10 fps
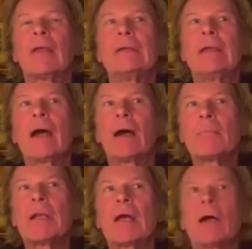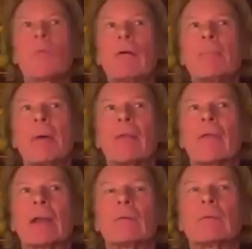Yeah, I mean, I worry about
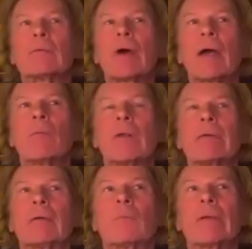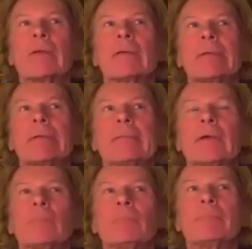that all the time. Whether
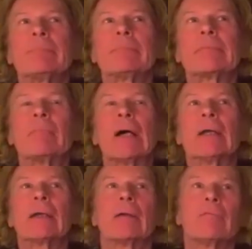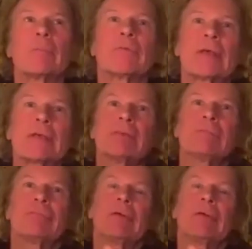whether um, my kind of obsessive